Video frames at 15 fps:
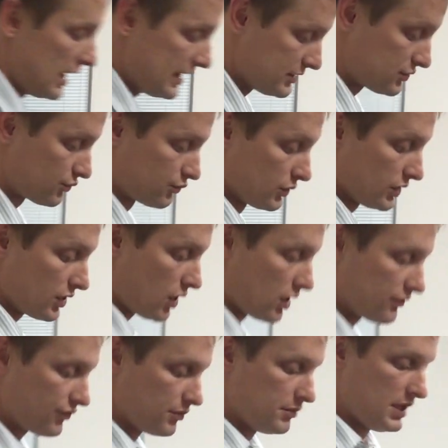It's really
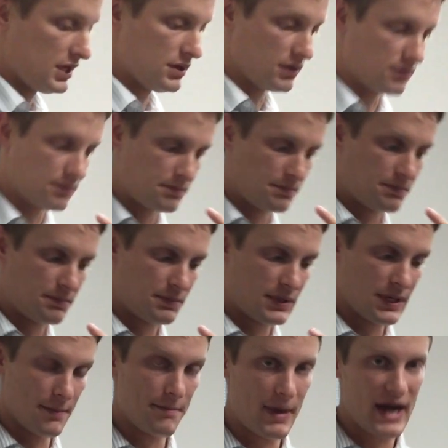hard for me to
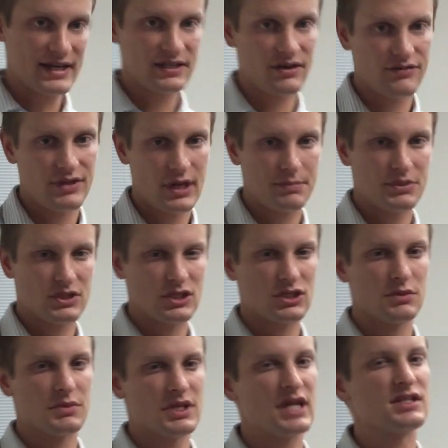get myself in that
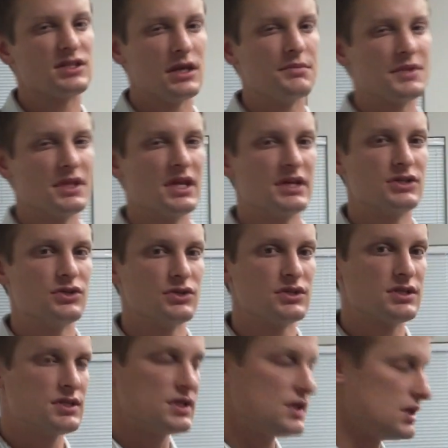position, but that's something that you'll
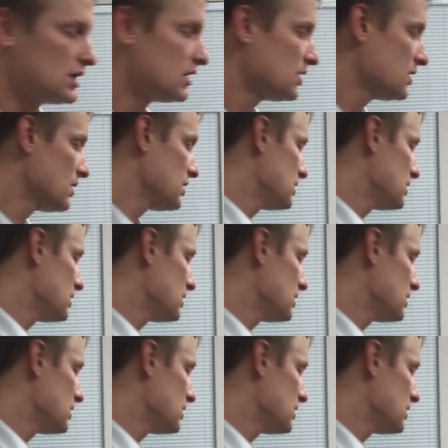see.